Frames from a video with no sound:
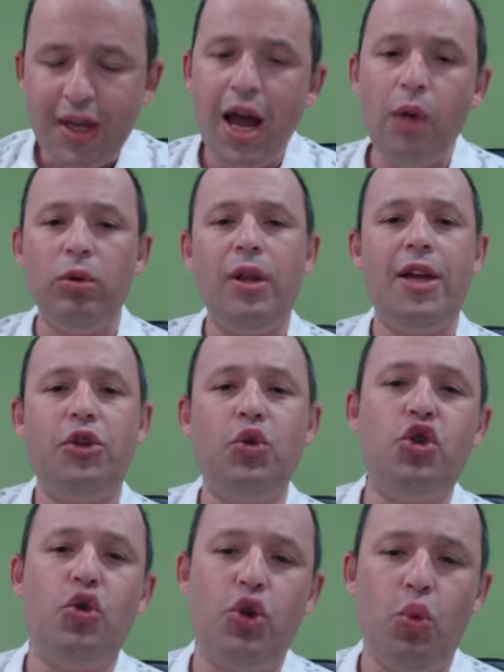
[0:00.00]
I would like to
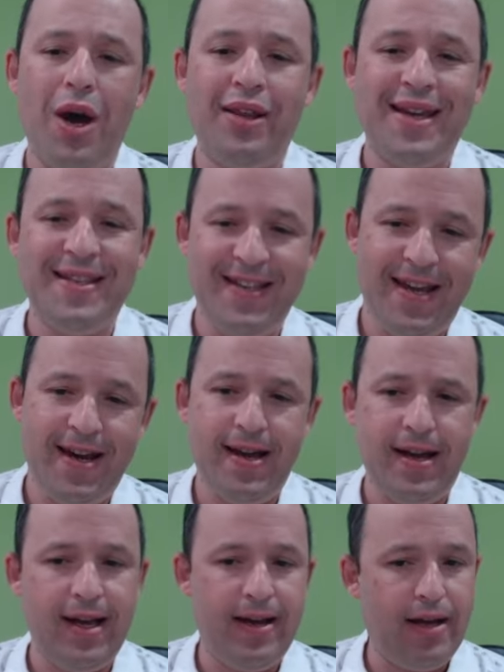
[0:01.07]
show you one
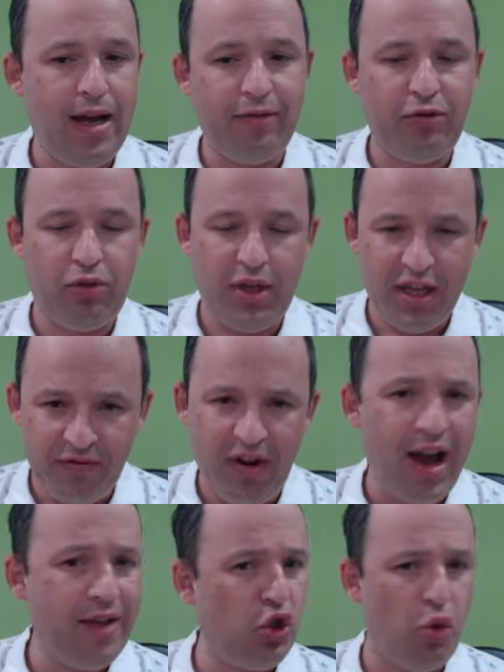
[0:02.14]
idea after
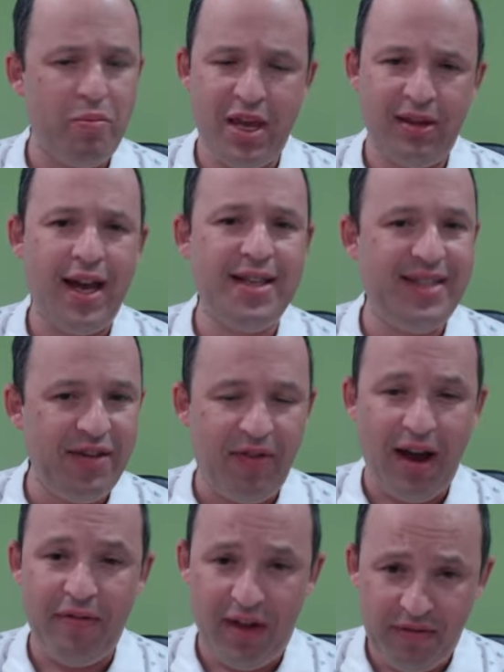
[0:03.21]
e5, so main line
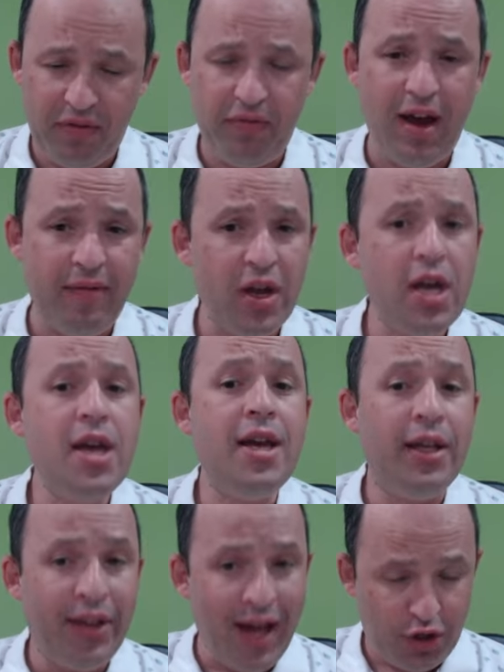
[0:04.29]
d5, f5,
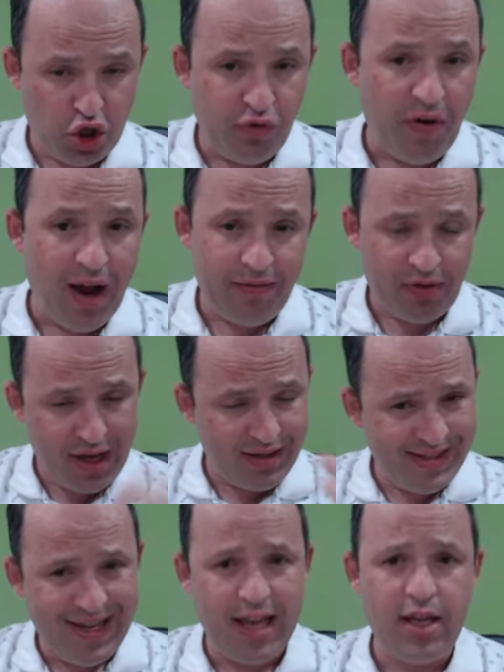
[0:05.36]
knight h5, knight
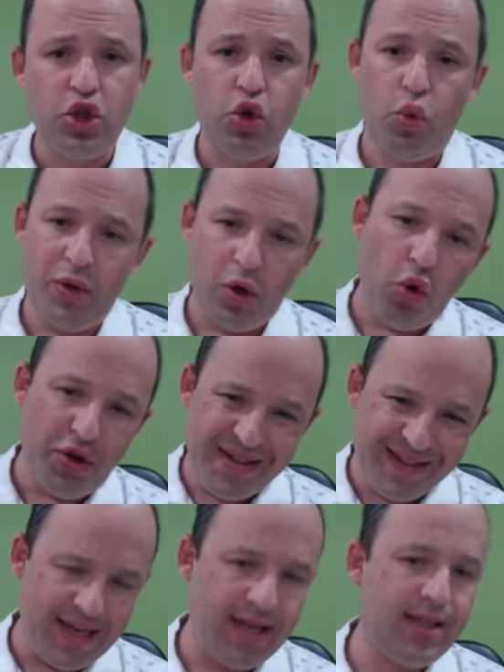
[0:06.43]
is hanging, so we go
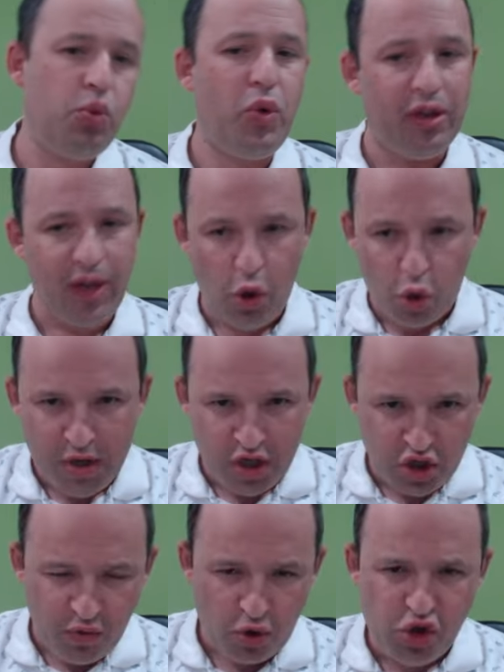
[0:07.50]
e6, we allow queen
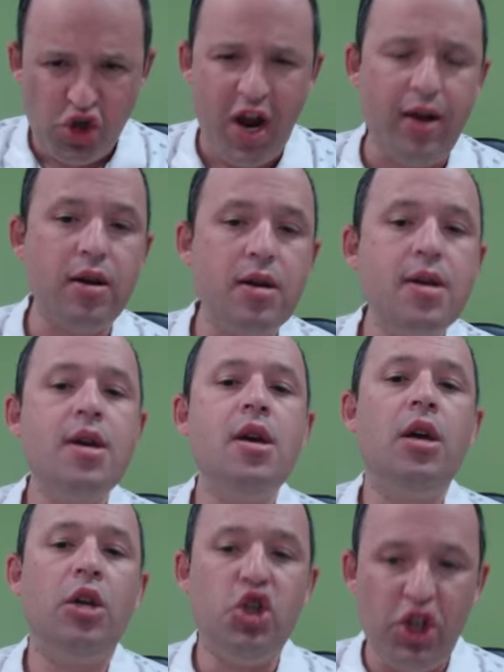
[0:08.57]
h4 check,
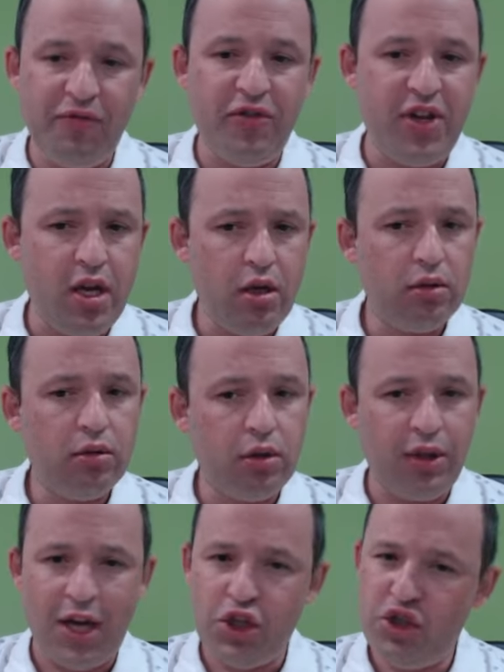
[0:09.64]
g3,
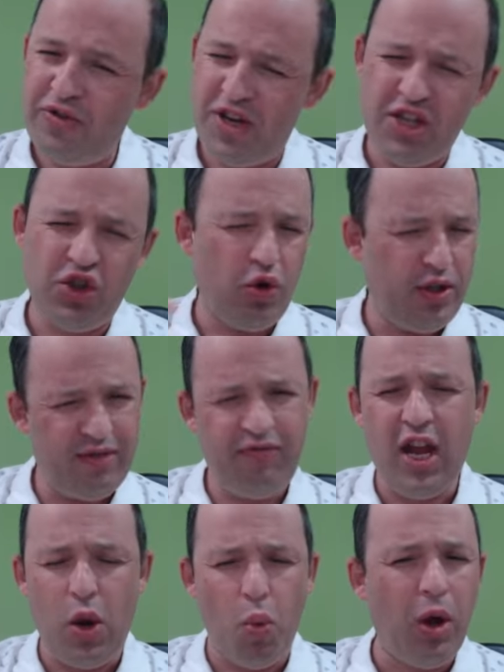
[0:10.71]
knight g3, so it's
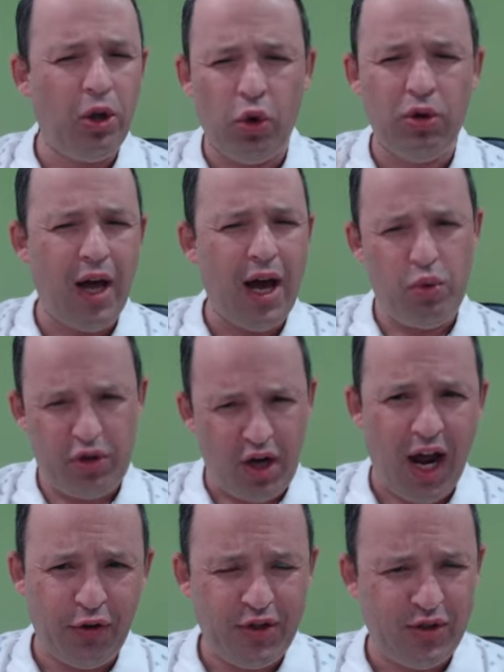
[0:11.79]
very well-known line with
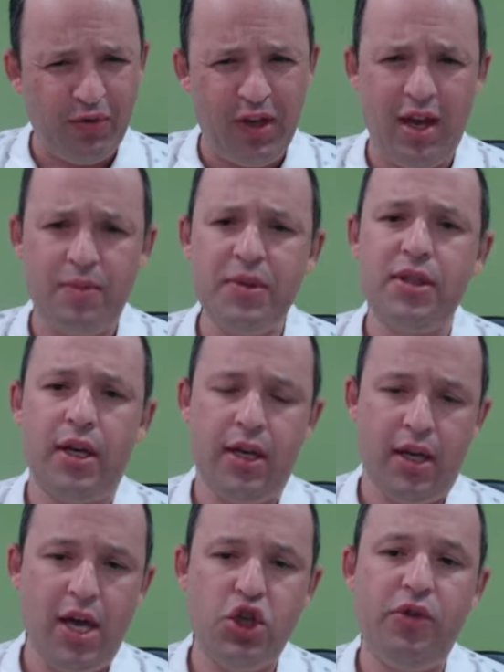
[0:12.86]
hundreds of games.
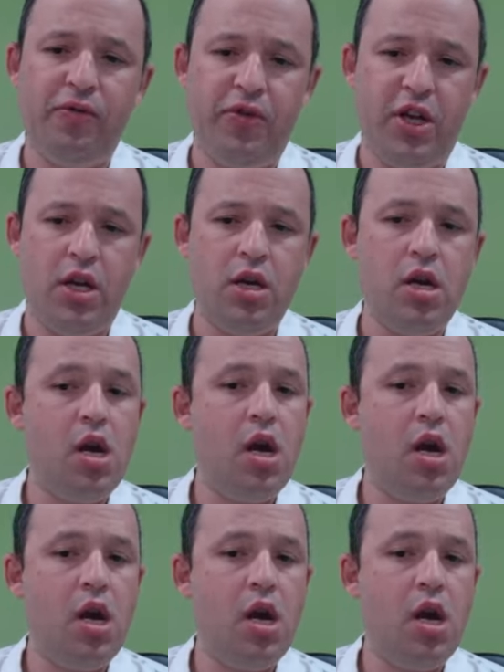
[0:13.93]
G3,